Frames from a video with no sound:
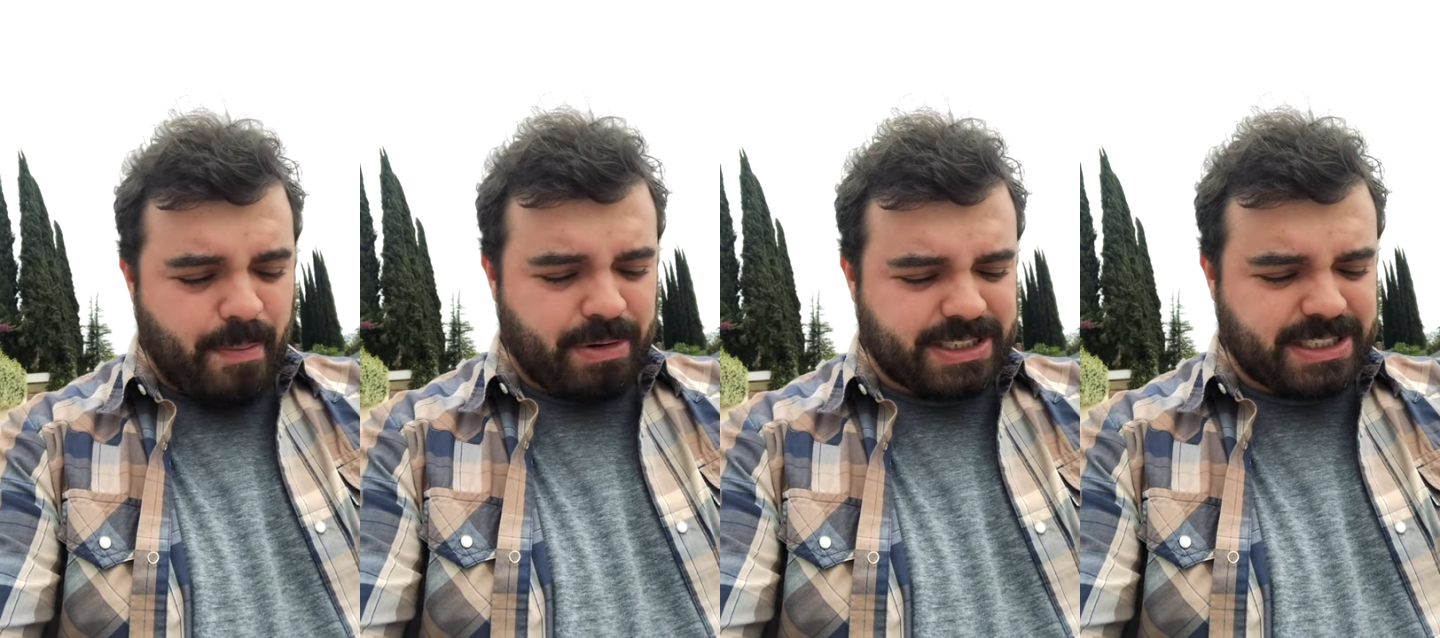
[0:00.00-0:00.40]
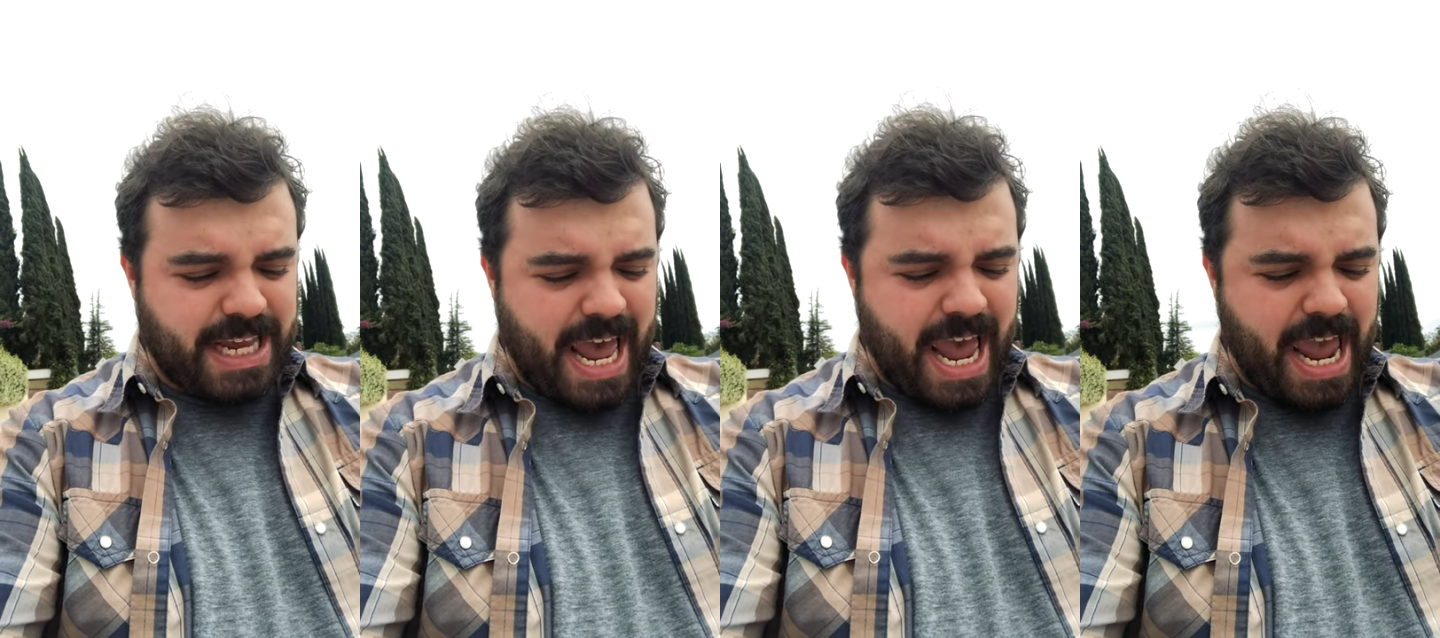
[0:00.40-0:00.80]
I'm gonna
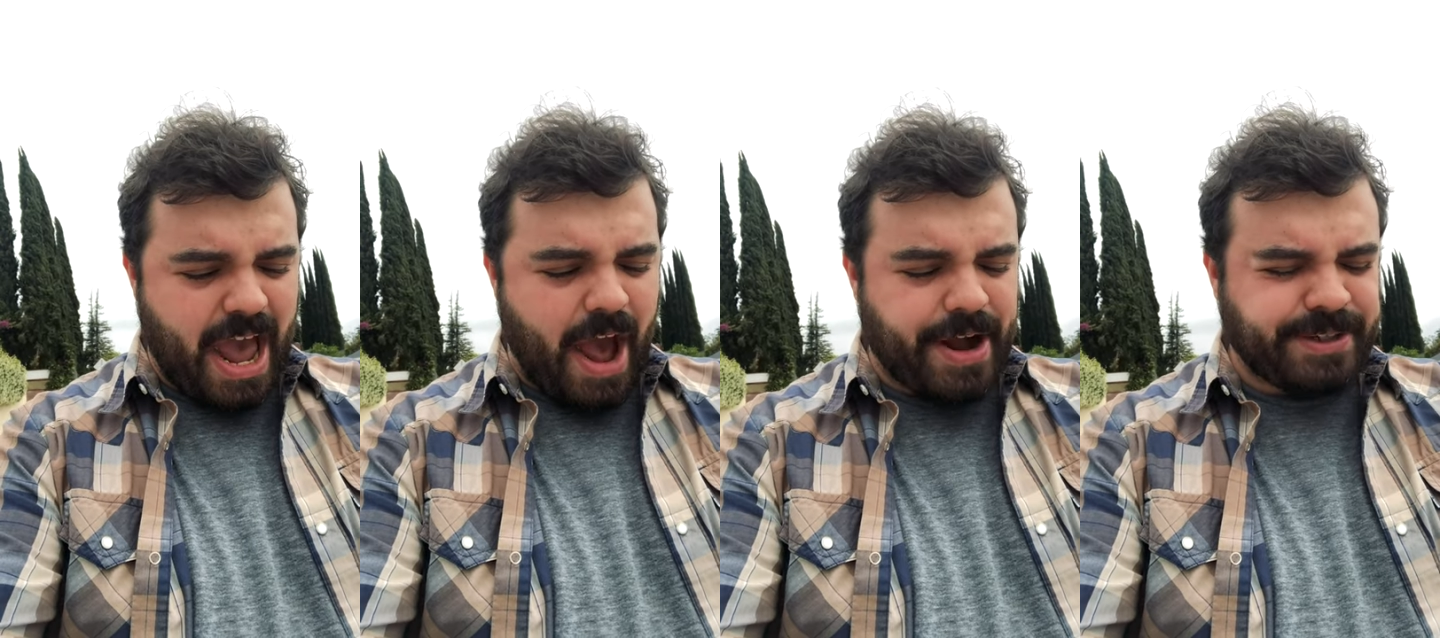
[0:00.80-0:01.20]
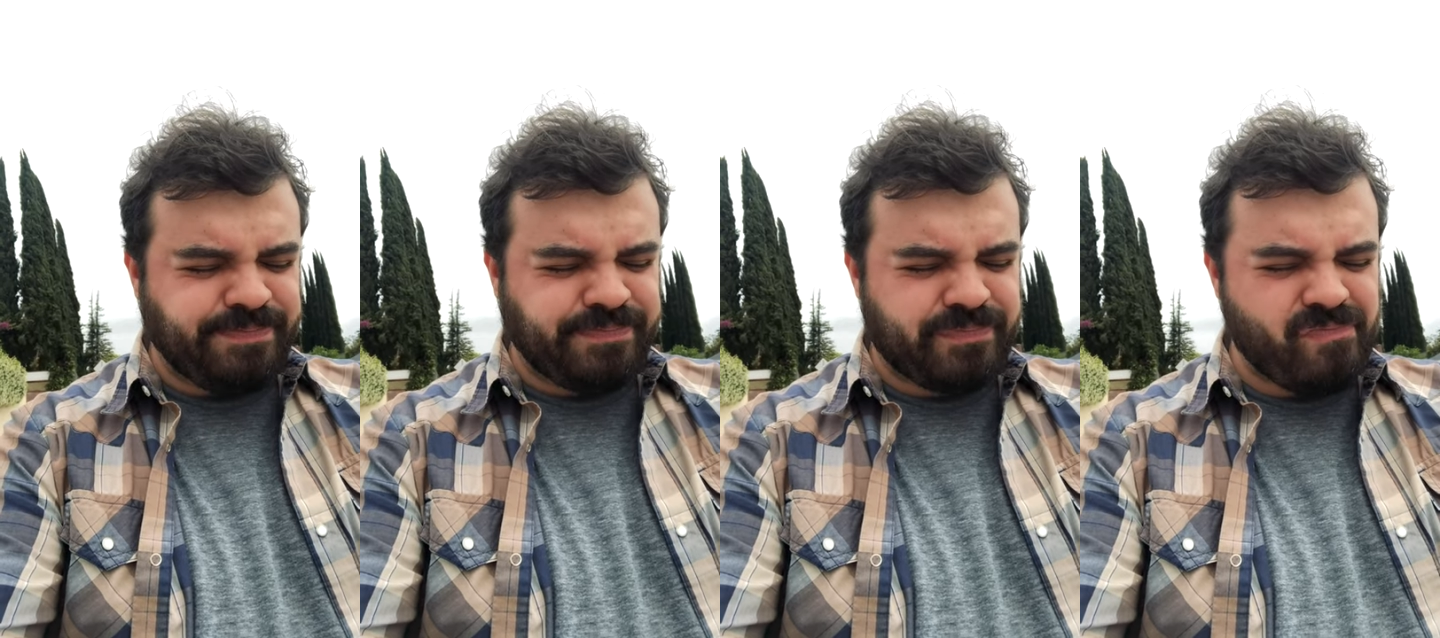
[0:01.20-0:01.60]
say, uh,
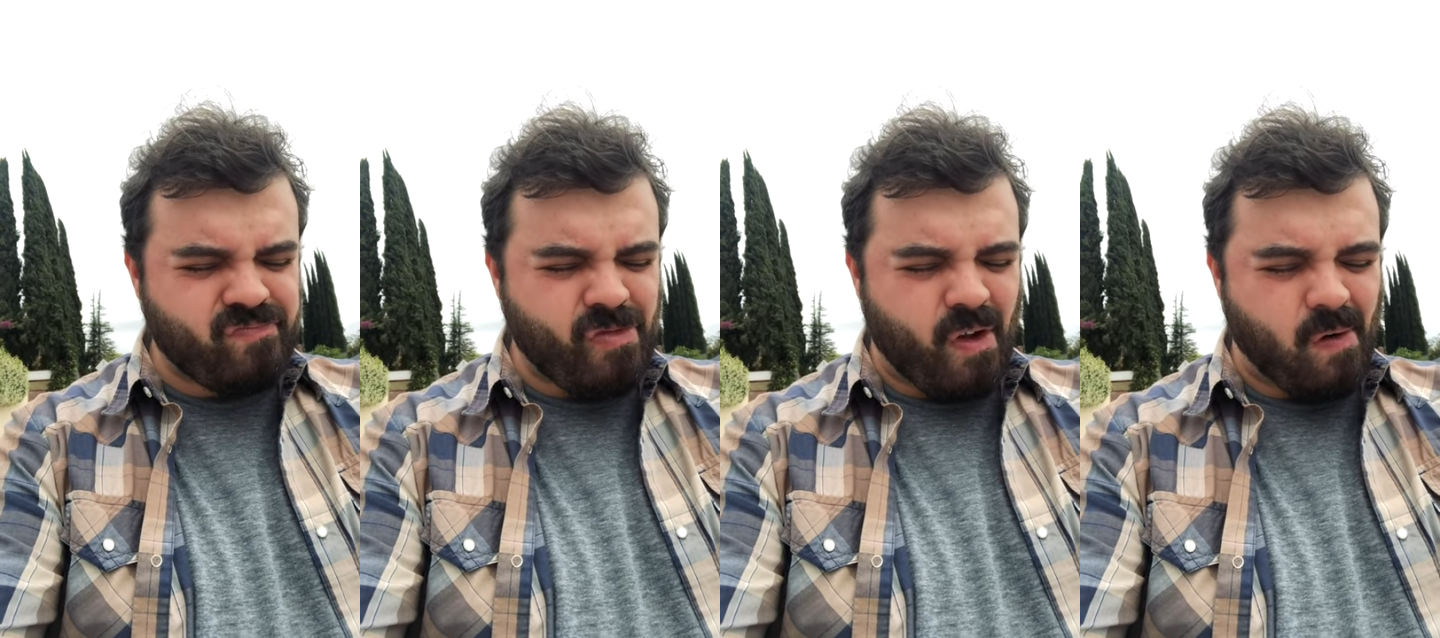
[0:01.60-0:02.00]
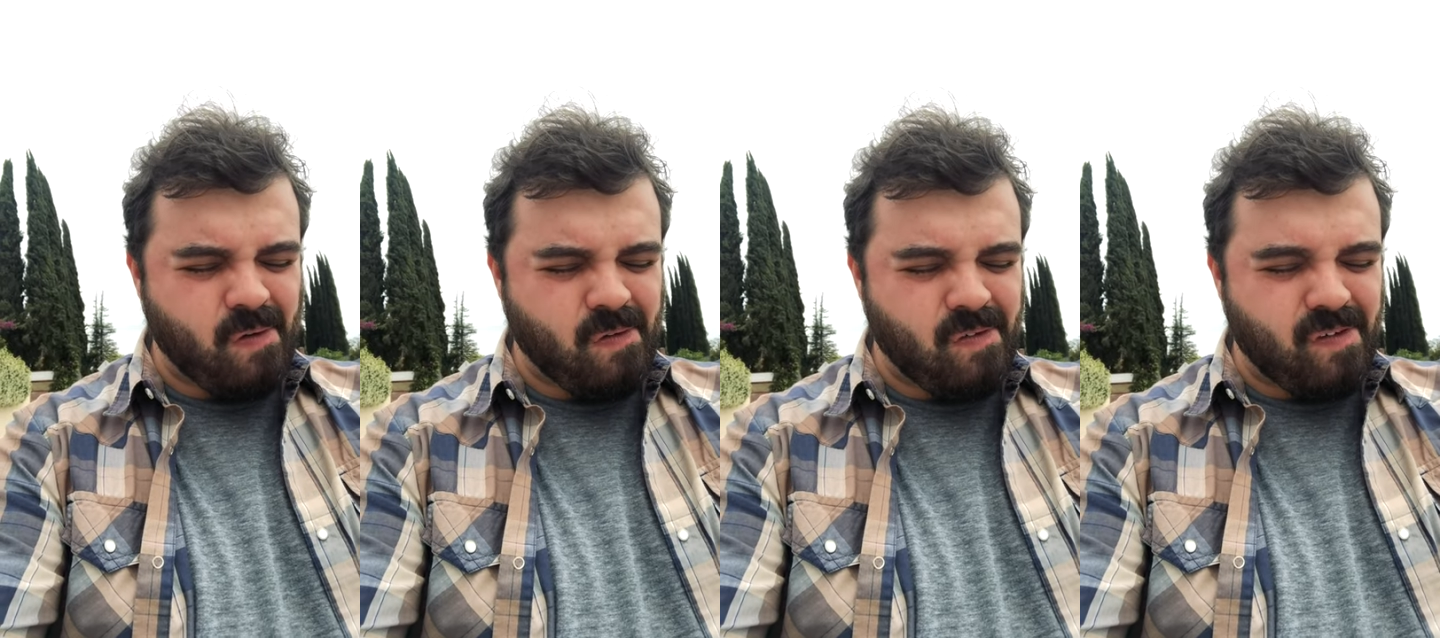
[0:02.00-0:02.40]

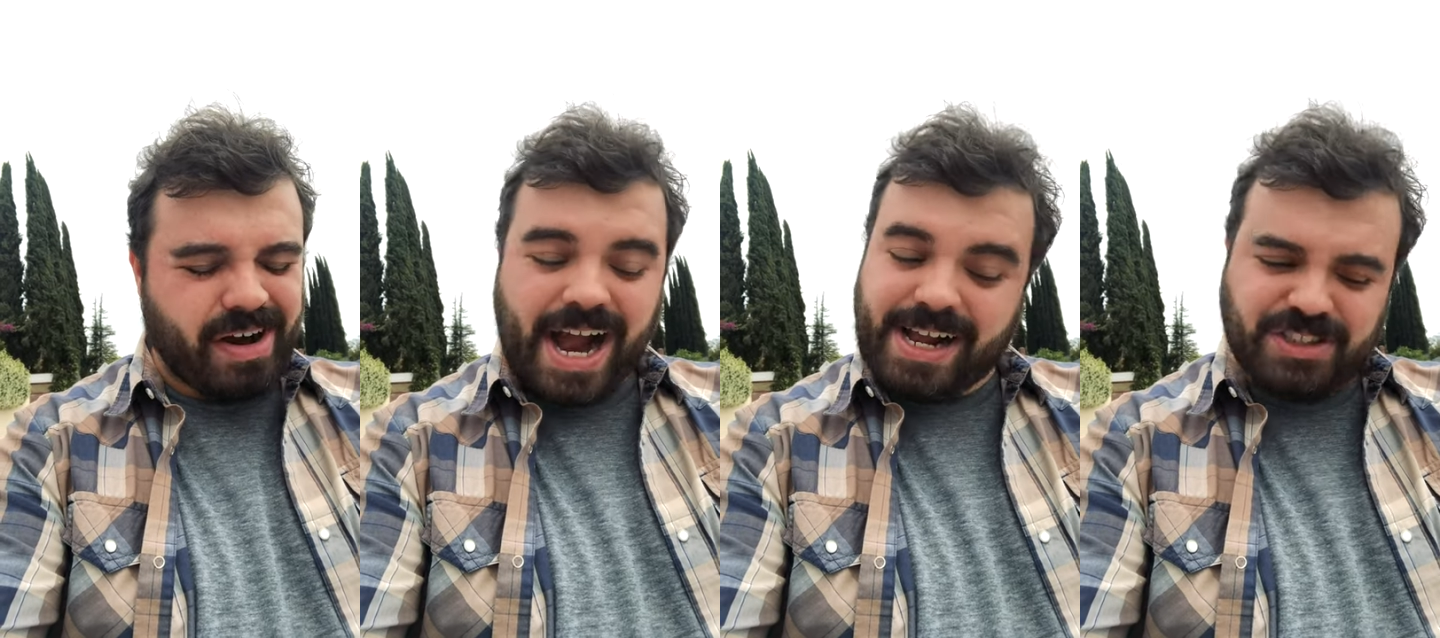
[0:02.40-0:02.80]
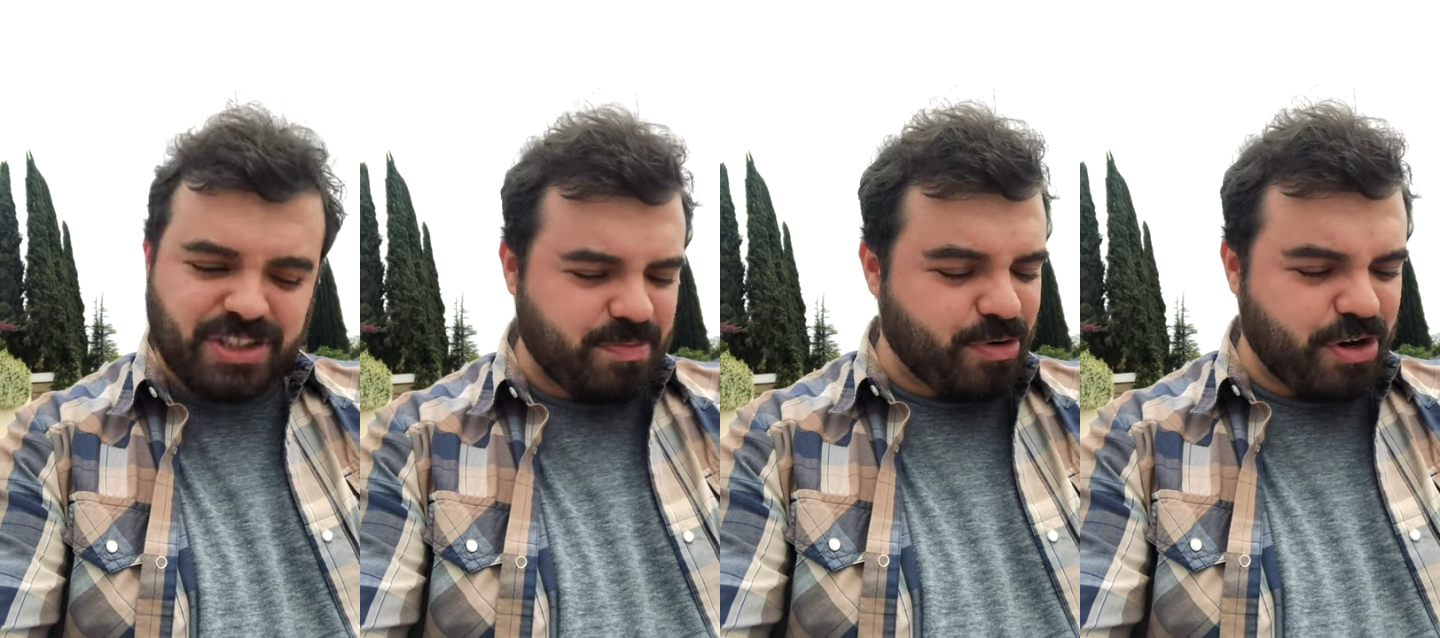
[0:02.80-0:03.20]
God, that's
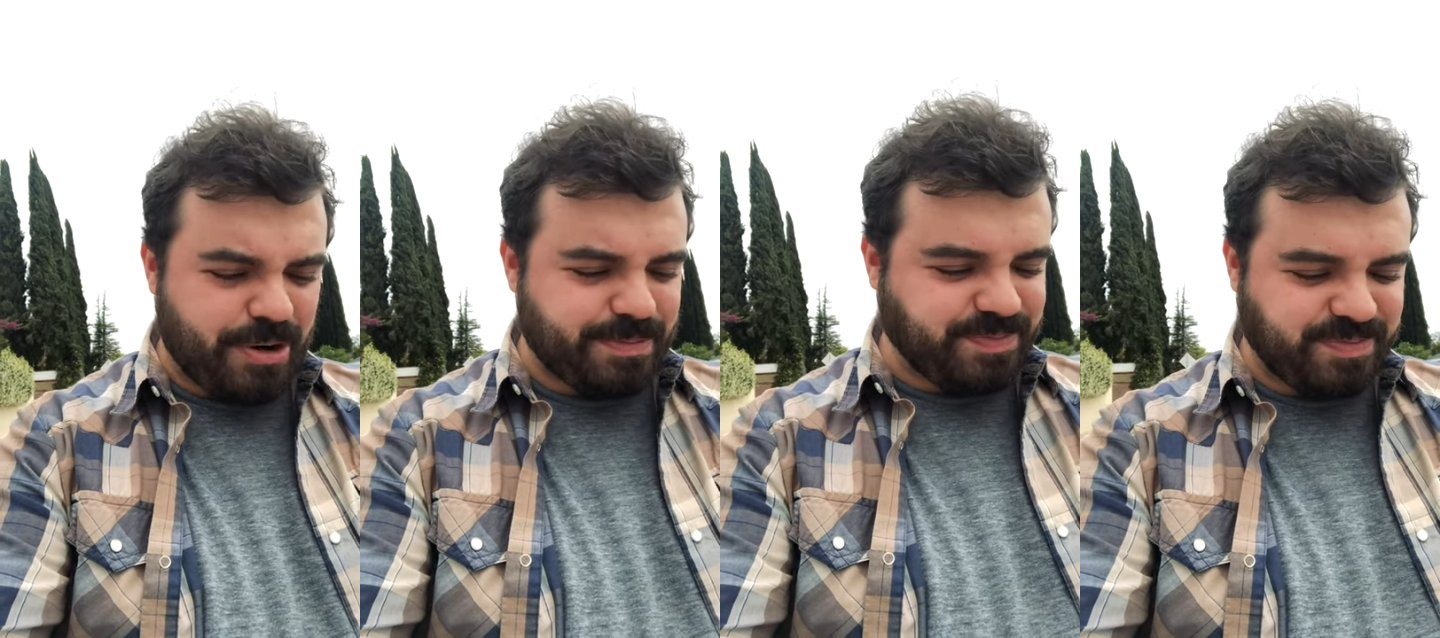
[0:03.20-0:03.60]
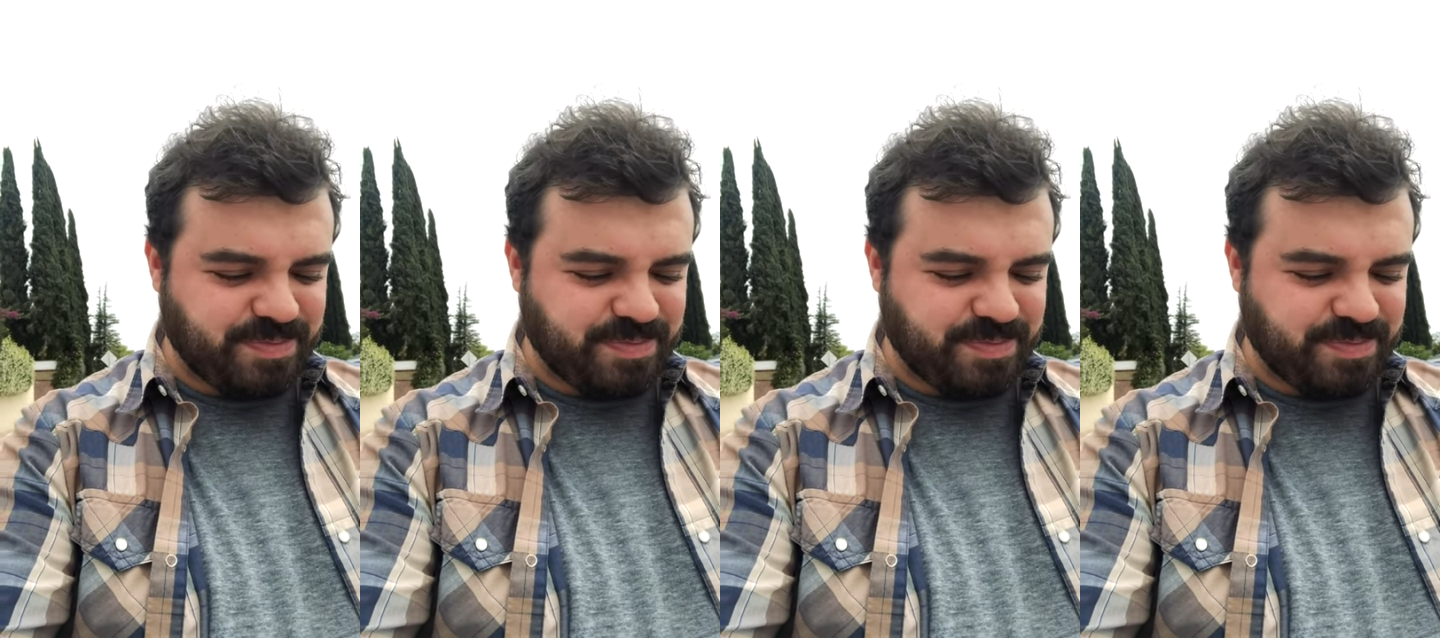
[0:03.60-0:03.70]
a good burger.